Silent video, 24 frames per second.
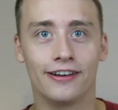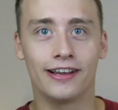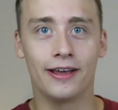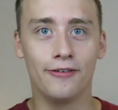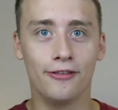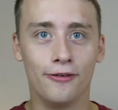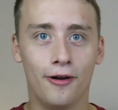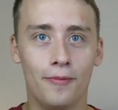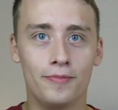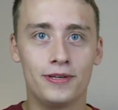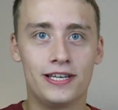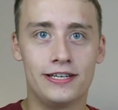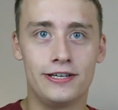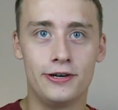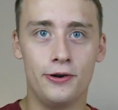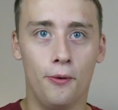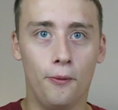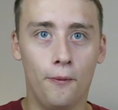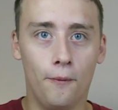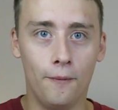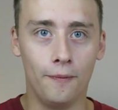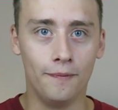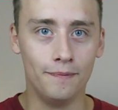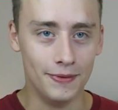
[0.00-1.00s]
Oh, get in the right
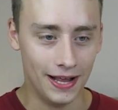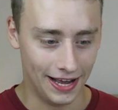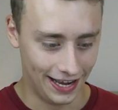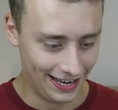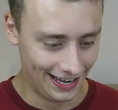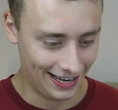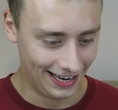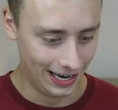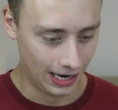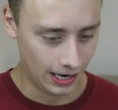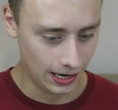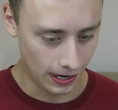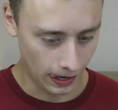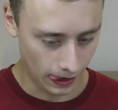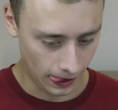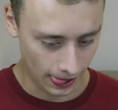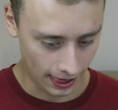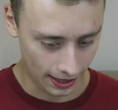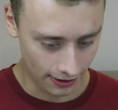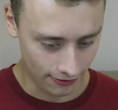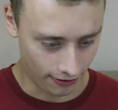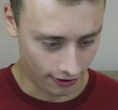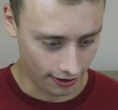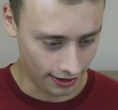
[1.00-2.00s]
position.
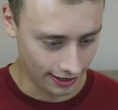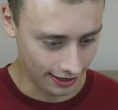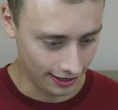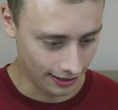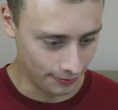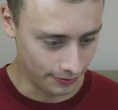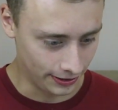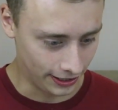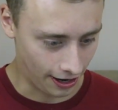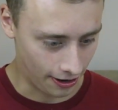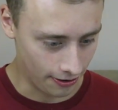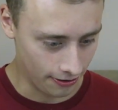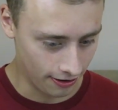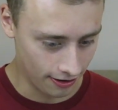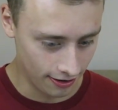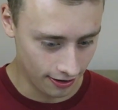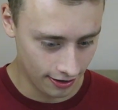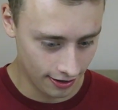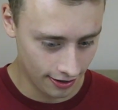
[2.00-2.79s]
Right, here we go.